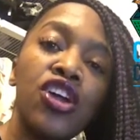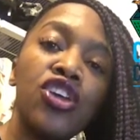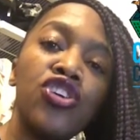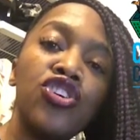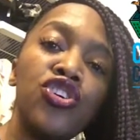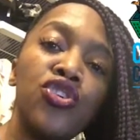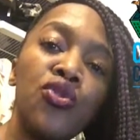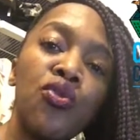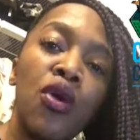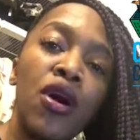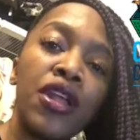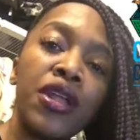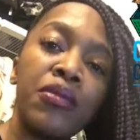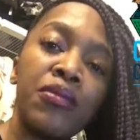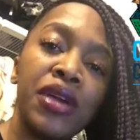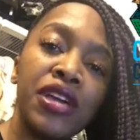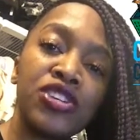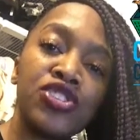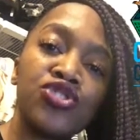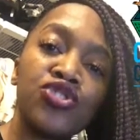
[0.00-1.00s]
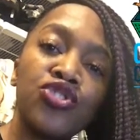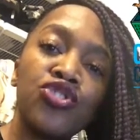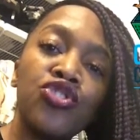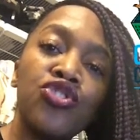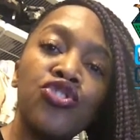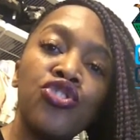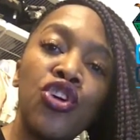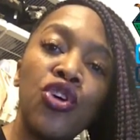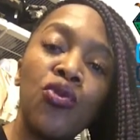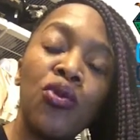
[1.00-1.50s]
You want to make sure
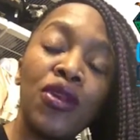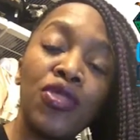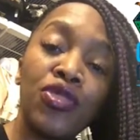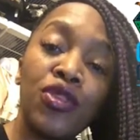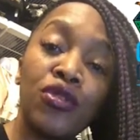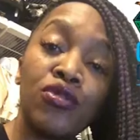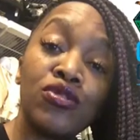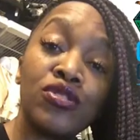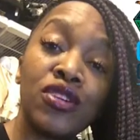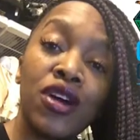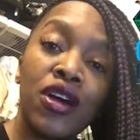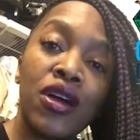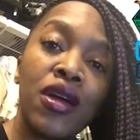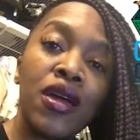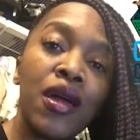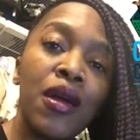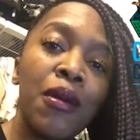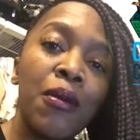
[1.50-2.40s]
you know what those are.